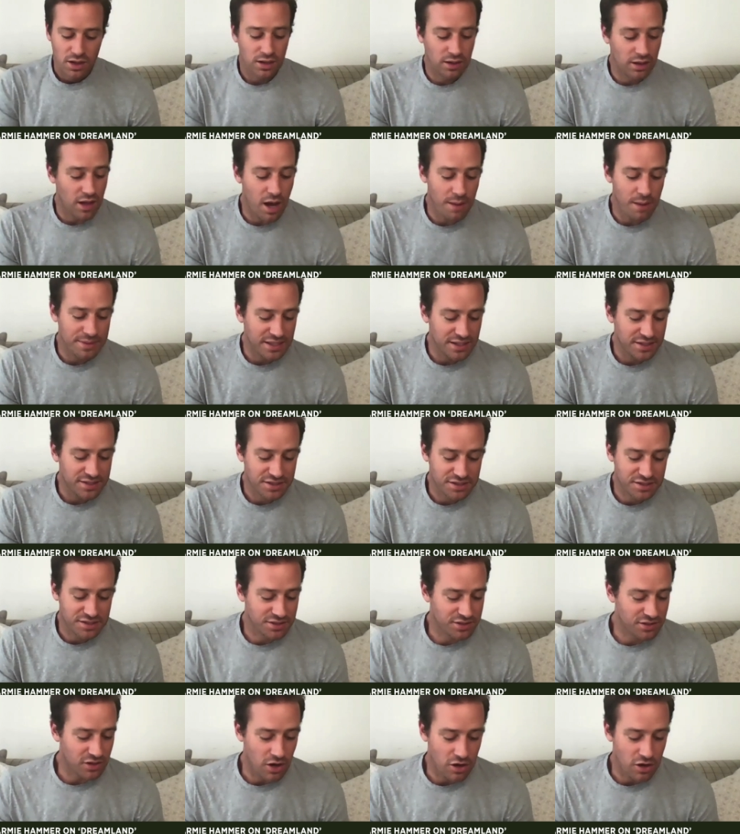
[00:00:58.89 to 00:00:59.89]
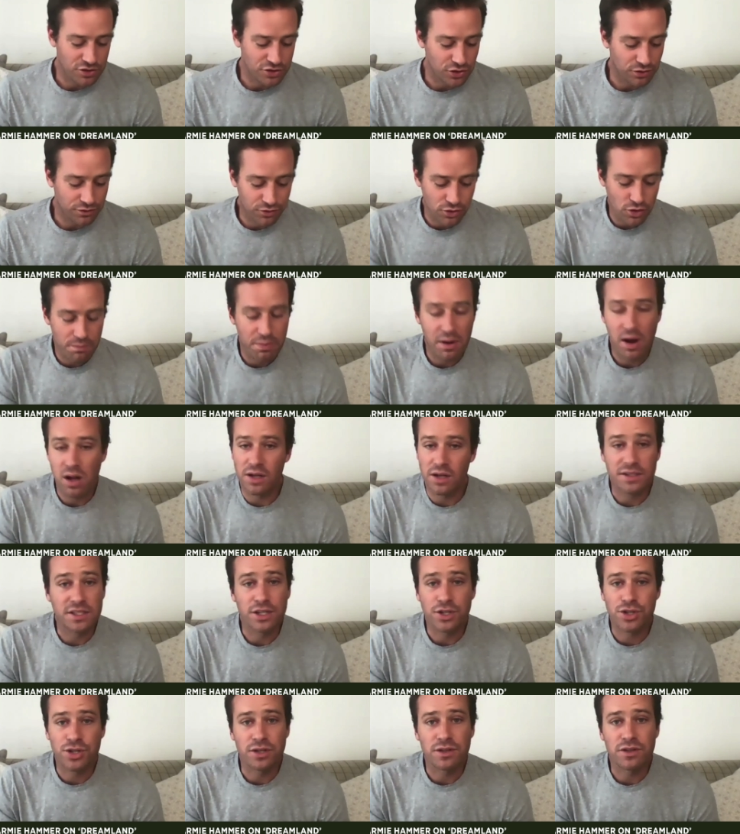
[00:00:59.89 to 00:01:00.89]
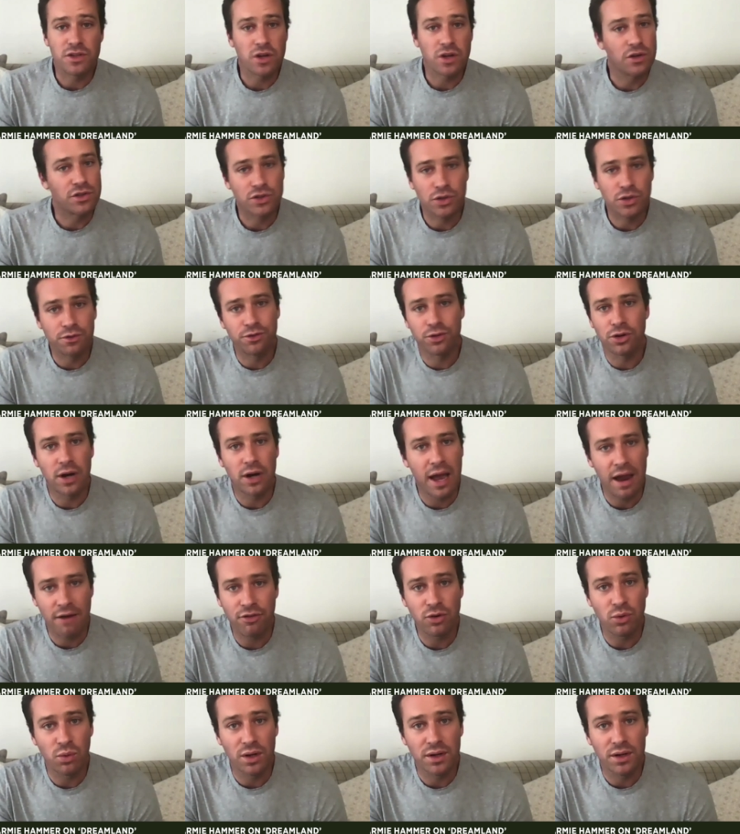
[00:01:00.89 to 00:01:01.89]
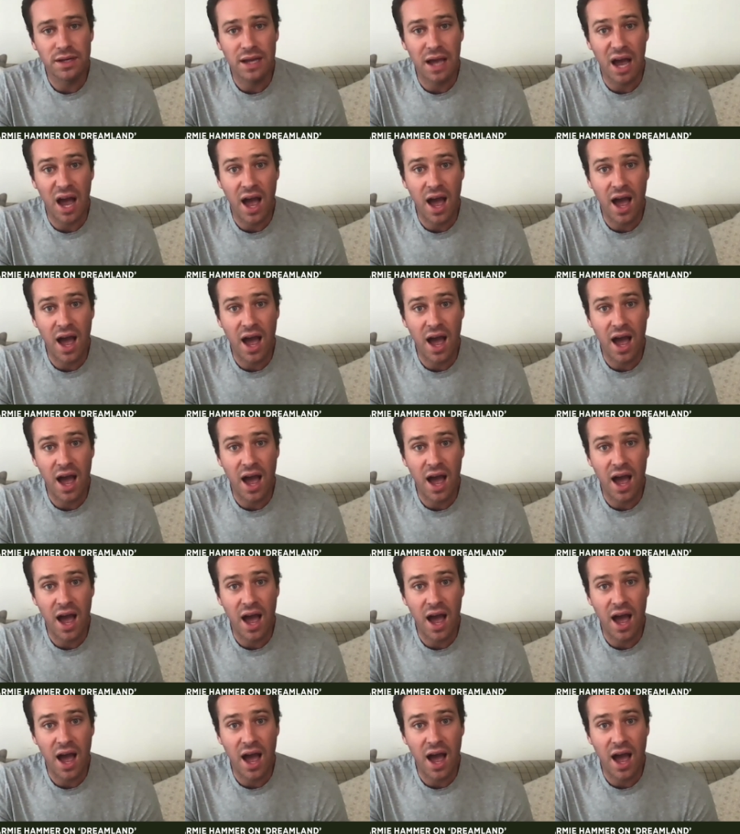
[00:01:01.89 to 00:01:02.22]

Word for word: lobbyists, also for politicians, also for everyone,